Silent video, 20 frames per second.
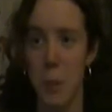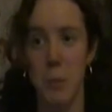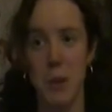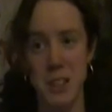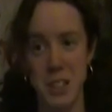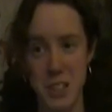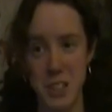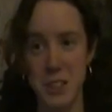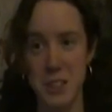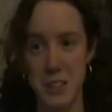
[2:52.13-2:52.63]

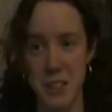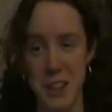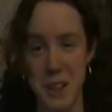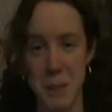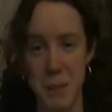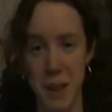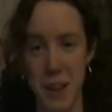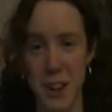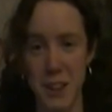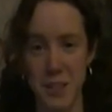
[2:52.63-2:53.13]
but she's
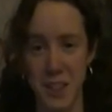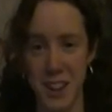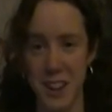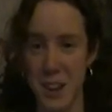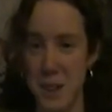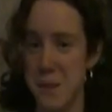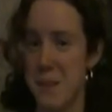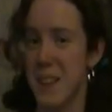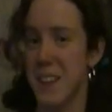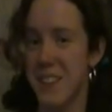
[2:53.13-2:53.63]
already made a
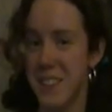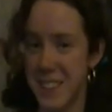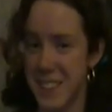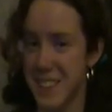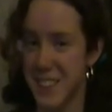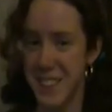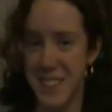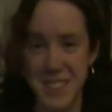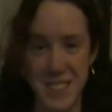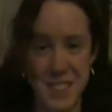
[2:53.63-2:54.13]
video because
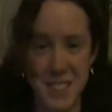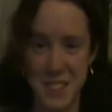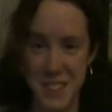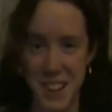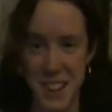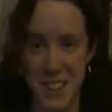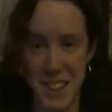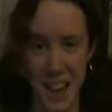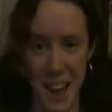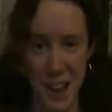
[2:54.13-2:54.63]
she's 2
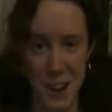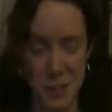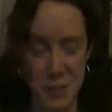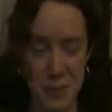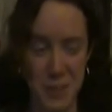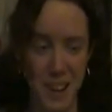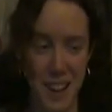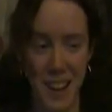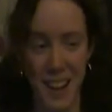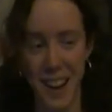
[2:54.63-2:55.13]
days ahead
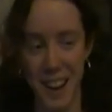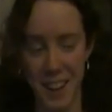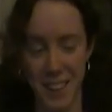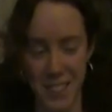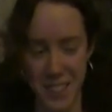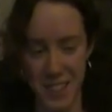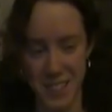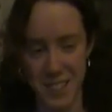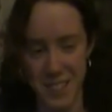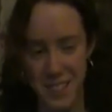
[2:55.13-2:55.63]
of me.
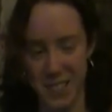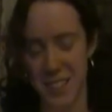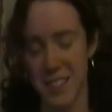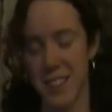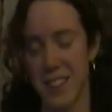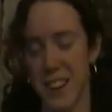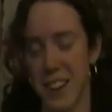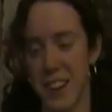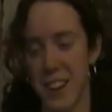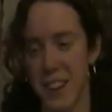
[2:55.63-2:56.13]
How
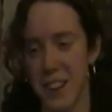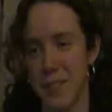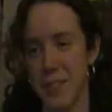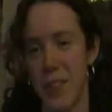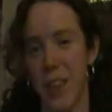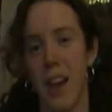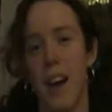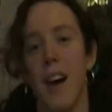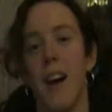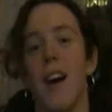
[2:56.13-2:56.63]
exciting.